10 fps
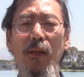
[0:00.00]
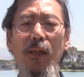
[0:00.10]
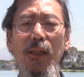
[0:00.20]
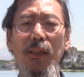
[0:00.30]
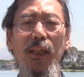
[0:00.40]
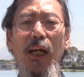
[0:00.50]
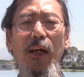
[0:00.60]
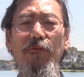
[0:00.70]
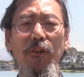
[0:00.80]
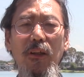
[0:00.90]
Yet I
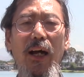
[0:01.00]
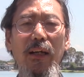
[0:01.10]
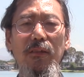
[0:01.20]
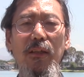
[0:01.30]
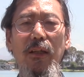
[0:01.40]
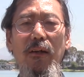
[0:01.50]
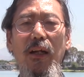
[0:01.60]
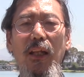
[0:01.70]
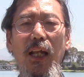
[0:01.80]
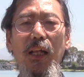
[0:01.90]
have realized that there
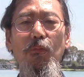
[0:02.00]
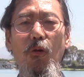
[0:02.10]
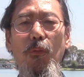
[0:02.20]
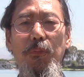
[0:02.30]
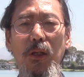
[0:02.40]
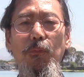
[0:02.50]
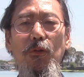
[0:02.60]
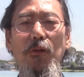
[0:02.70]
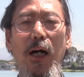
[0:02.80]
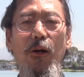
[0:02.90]
are a lot more
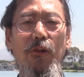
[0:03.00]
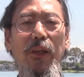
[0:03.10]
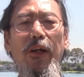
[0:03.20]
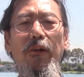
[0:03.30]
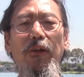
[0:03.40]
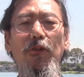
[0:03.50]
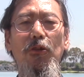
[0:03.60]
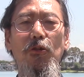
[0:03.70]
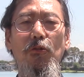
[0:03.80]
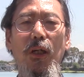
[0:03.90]
people out there
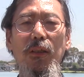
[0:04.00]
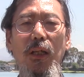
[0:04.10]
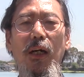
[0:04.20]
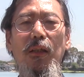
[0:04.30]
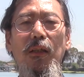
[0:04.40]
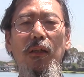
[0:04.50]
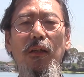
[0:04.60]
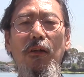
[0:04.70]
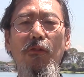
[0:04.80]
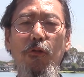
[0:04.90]
who are not
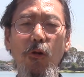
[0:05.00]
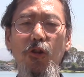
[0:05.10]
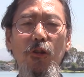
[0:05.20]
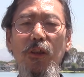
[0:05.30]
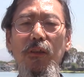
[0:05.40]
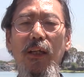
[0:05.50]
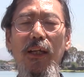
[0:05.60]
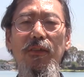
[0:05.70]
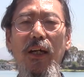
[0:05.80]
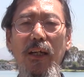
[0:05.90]
fortunate
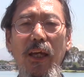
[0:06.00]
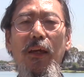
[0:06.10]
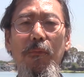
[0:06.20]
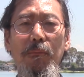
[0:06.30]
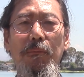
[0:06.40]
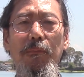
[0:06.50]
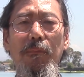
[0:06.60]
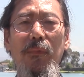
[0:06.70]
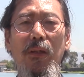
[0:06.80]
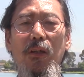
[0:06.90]
as I am.
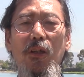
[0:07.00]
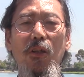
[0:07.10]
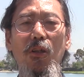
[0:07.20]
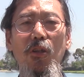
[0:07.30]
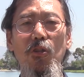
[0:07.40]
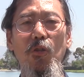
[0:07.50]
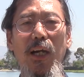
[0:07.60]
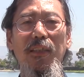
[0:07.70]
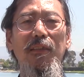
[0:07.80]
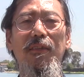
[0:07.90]
So
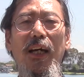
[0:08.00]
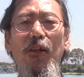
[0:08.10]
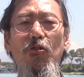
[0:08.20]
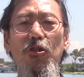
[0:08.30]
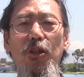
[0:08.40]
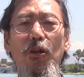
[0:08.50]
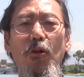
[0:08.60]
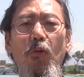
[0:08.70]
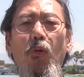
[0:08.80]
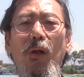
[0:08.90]
I decided to share
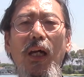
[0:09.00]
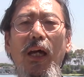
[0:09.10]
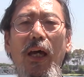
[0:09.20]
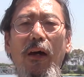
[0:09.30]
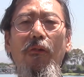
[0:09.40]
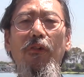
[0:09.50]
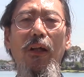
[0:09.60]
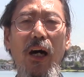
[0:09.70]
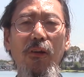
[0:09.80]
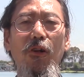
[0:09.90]
what I have with
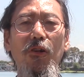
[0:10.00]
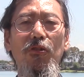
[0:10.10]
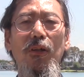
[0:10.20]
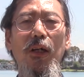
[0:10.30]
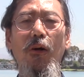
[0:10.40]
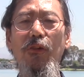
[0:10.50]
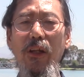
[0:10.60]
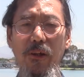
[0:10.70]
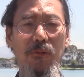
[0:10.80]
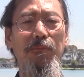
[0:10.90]
others out there.